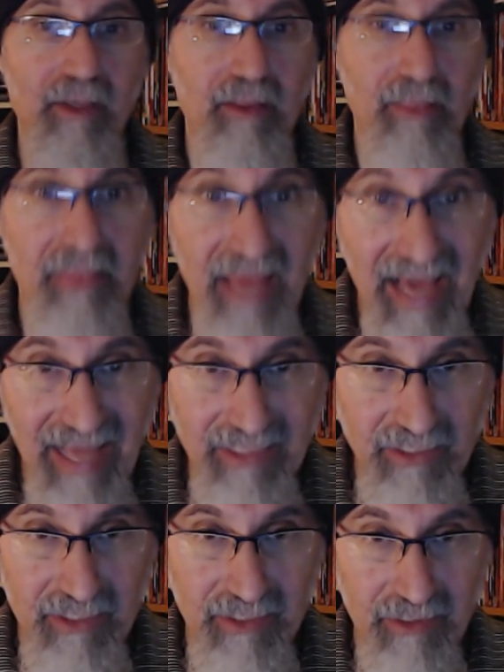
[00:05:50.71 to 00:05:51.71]

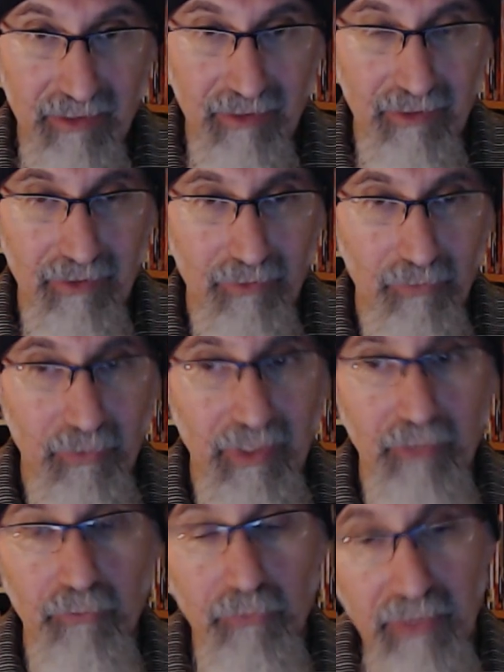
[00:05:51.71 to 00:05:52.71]
That's when I
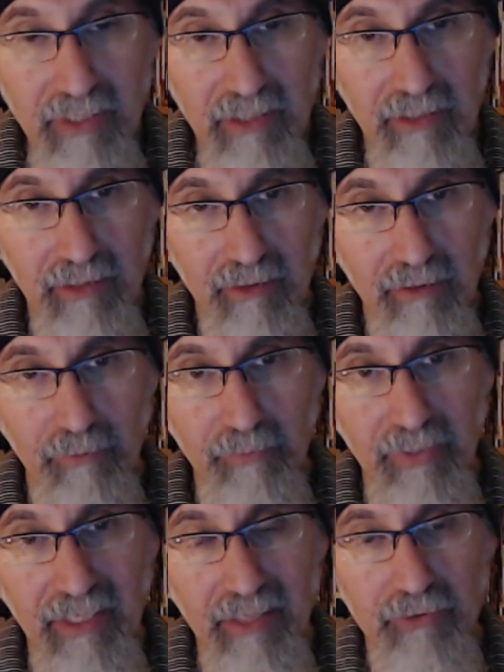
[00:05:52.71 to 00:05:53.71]
really
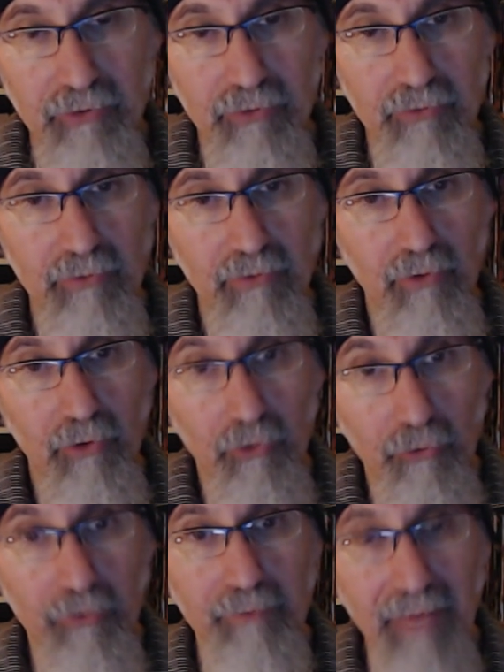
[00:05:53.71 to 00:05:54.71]
began to
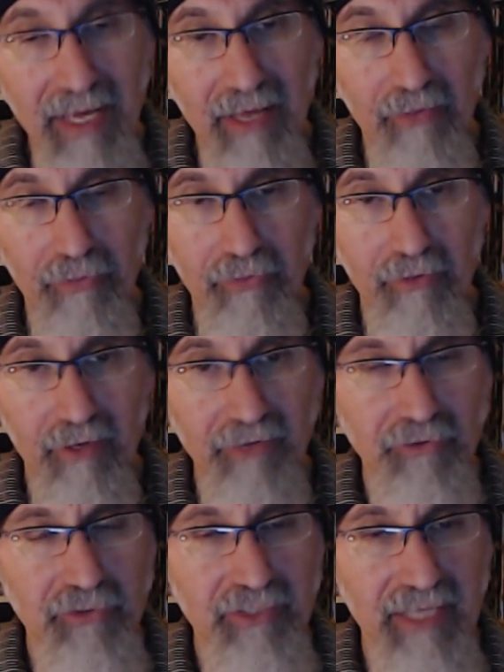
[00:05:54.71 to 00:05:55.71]
learn math,
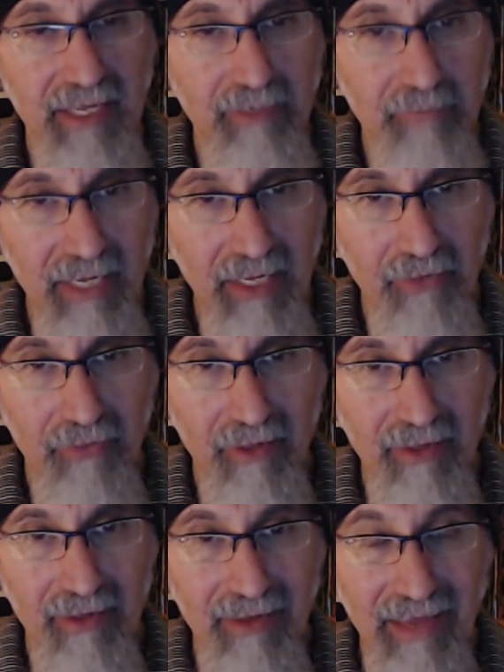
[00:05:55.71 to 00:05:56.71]
understand math,
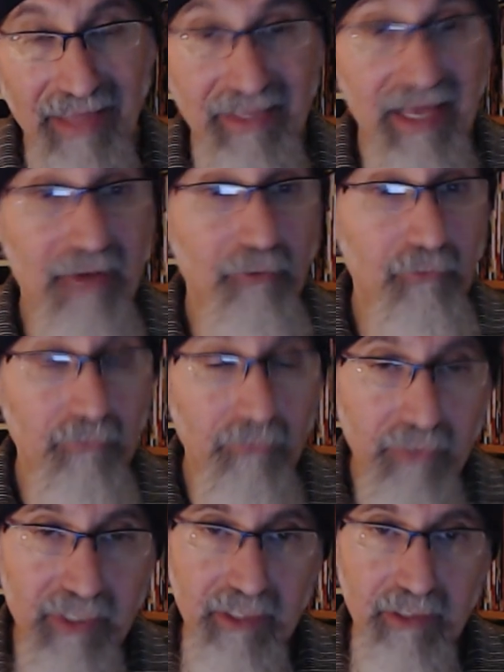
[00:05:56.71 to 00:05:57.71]
and that
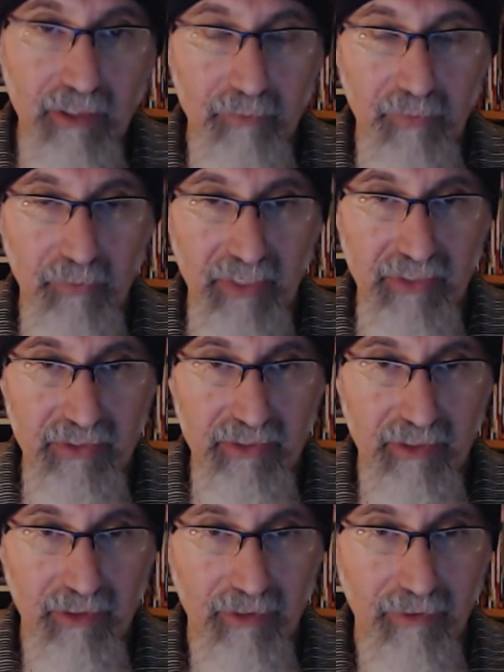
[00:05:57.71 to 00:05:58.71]
really got me pissed
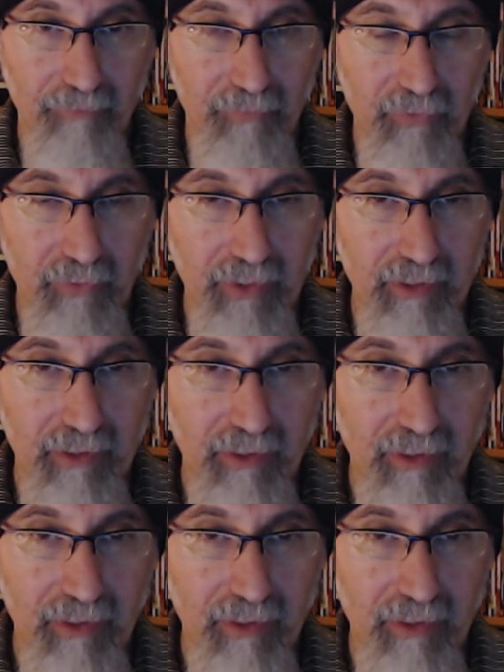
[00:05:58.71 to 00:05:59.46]
right?